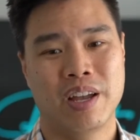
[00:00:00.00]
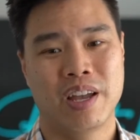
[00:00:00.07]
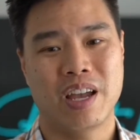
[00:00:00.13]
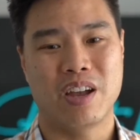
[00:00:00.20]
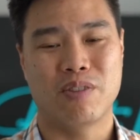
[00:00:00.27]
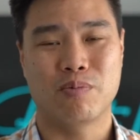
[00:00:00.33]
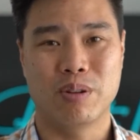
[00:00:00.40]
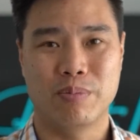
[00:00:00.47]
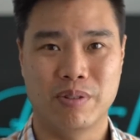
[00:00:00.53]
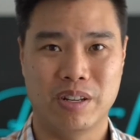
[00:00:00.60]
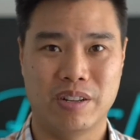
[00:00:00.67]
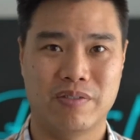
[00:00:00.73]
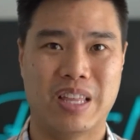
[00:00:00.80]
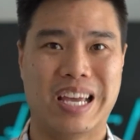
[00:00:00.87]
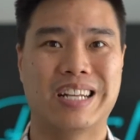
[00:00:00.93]
And we
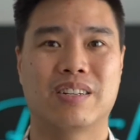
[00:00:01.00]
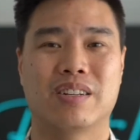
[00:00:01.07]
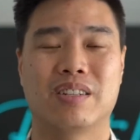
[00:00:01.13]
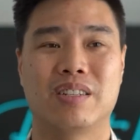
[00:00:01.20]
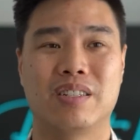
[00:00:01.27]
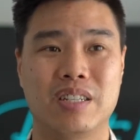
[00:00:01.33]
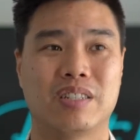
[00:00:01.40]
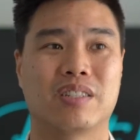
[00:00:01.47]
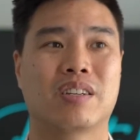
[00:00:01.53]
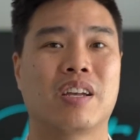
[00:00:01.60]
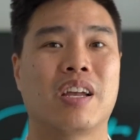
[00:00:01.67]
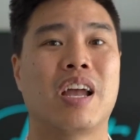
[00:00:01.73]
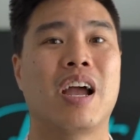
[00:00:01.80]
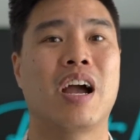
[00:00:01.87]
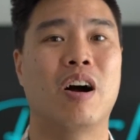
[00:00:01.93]
believe that DISC
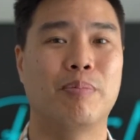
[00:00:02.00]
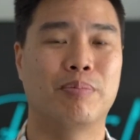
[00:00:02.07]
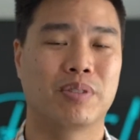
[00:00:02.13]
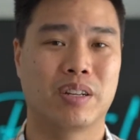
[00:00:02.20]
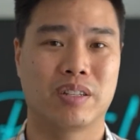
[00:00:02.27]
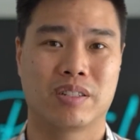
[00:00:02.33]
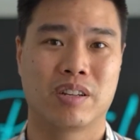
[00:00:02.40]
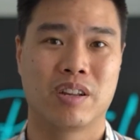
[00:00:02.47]
helps us